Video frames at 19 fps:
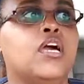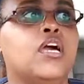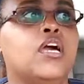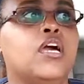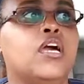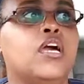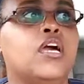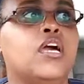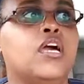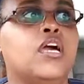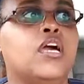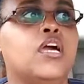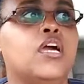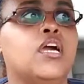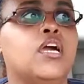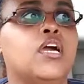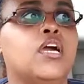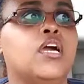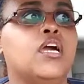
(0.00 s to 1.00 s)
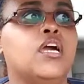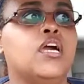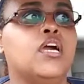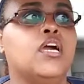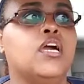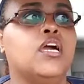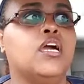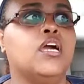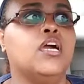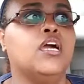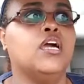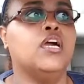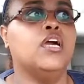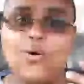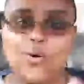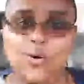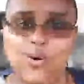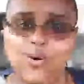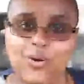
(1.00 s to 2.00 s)
constant prednisone,
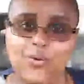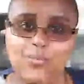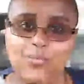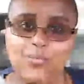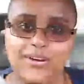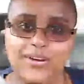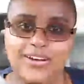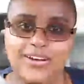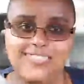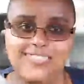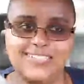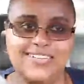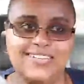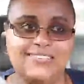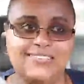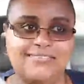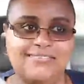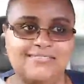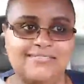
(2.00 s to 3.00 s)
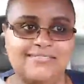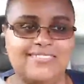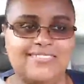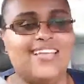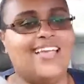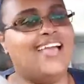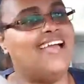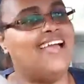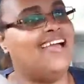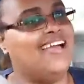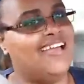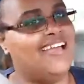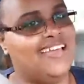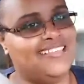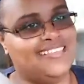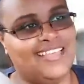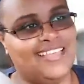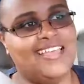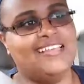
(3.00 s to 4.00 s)
I had some,
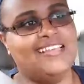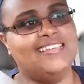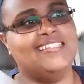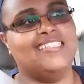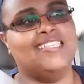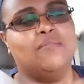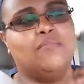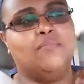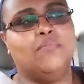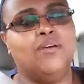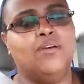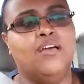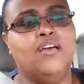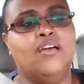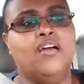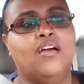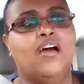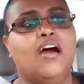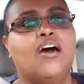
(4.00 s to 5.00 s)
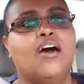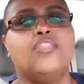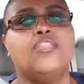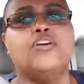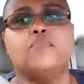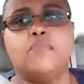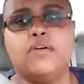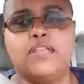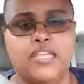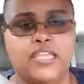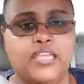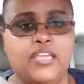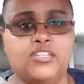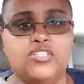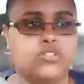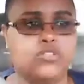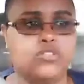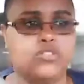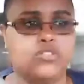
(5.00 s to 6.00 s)
and then some other
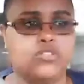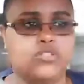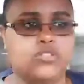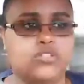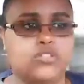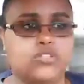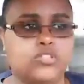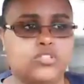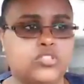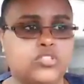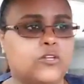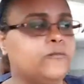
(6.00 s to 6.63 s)
medication also.